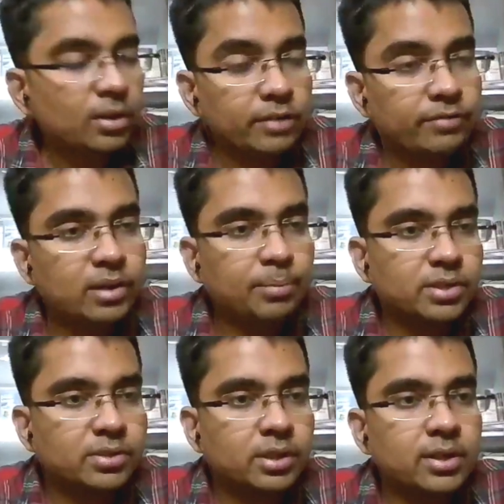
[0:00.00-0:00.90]
If a
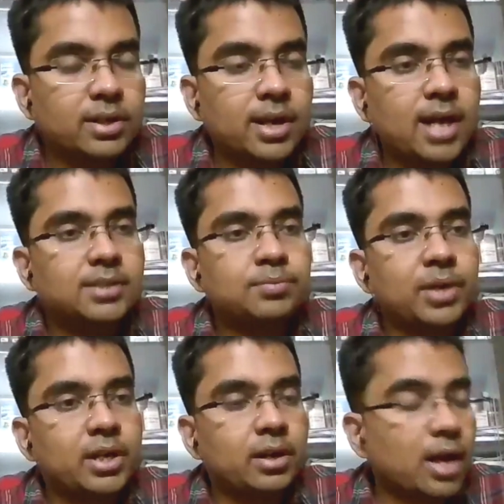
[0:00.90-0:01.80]
person
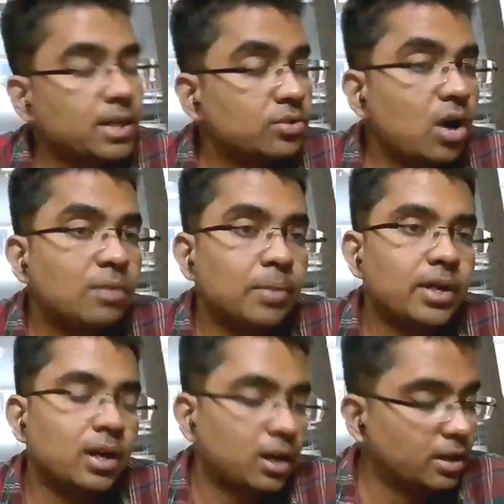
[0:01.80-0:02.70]
has not been
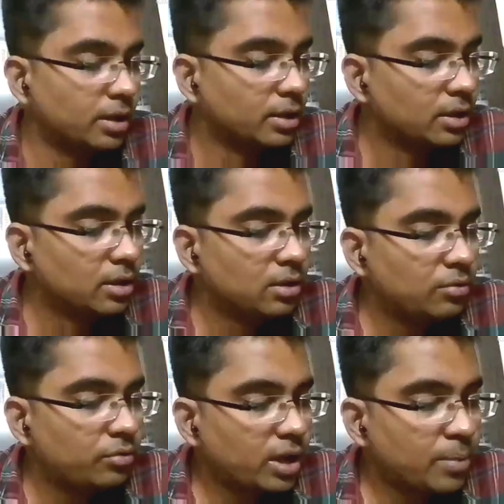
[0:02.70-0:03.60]
heard
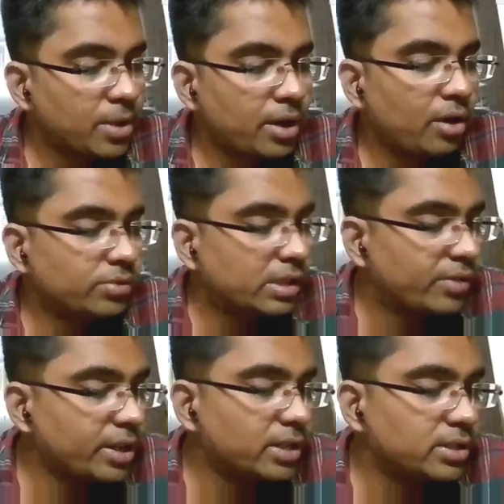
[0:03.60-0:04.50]
for a period of
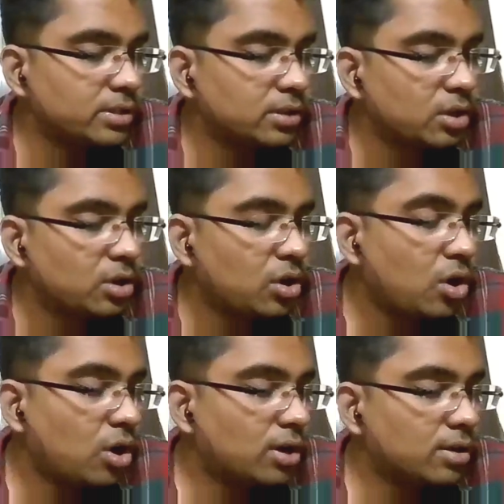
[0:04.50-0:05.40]
7 years
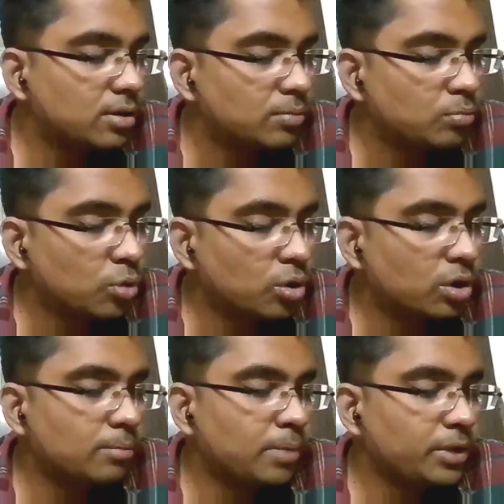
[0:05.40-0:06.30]
or more
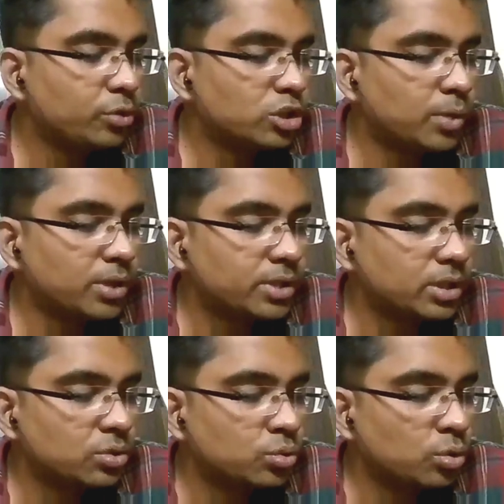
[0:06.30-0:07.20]
by those
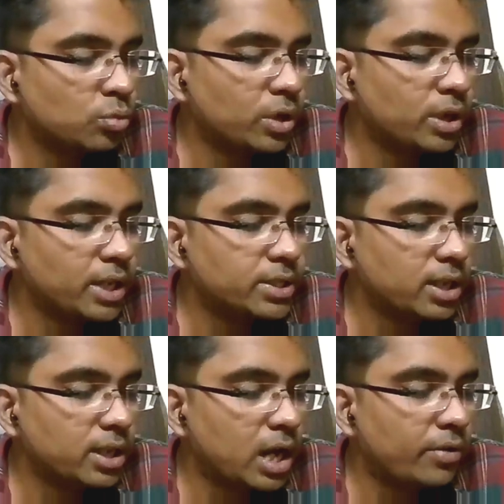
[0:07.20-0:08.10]
persons who would
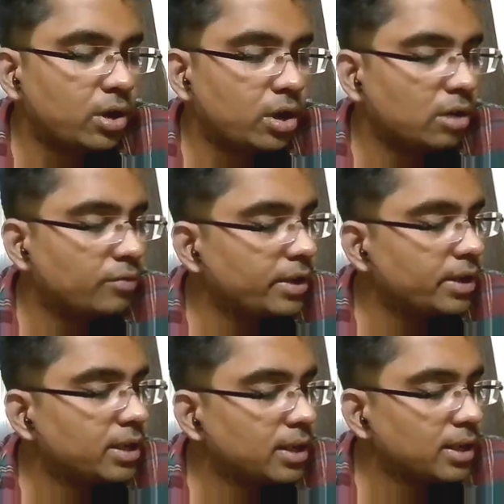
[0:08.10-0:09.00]
naturally have heard of it
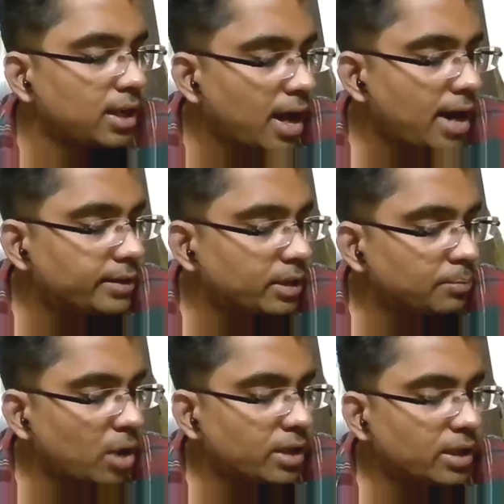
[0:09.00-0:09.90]
had that
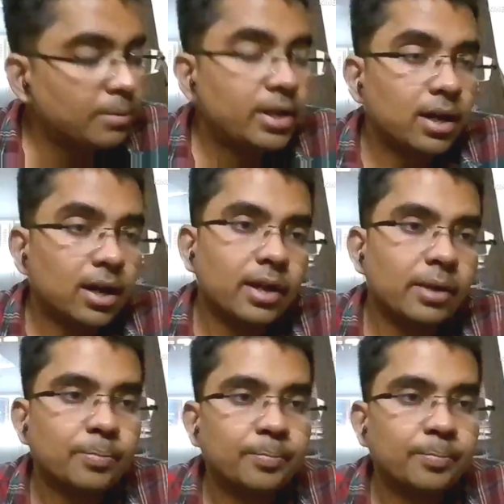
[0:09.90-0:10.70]
party been alive.